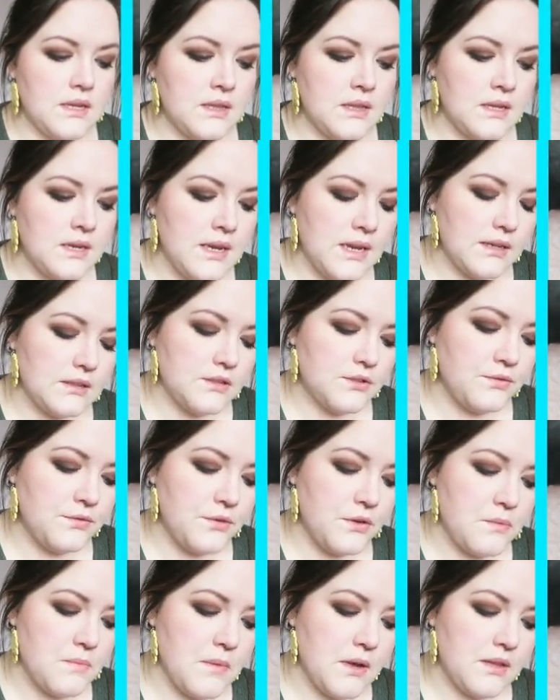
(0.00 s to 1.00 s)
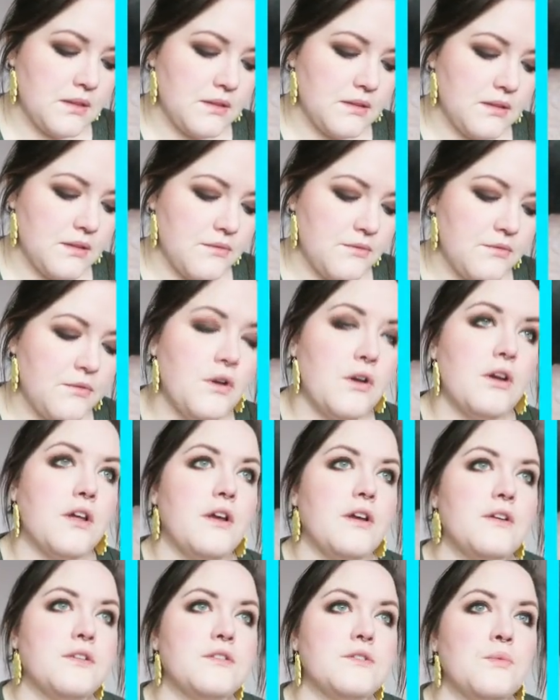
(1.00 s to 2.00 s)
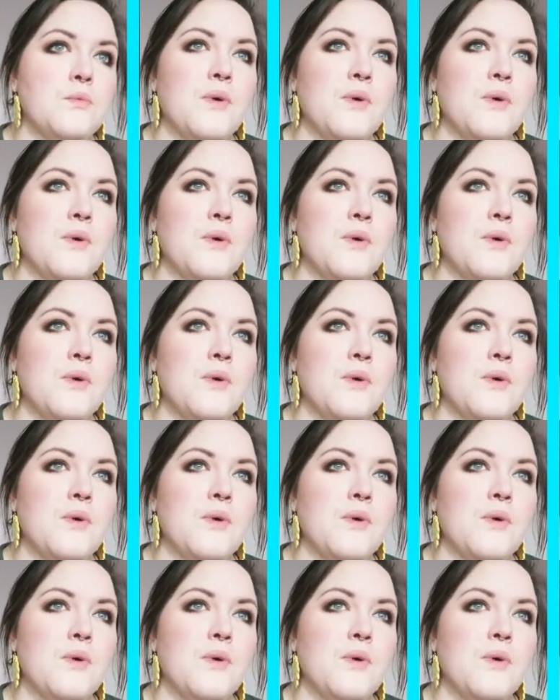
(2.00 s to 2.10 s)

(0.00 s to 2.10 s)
The next few months that followed,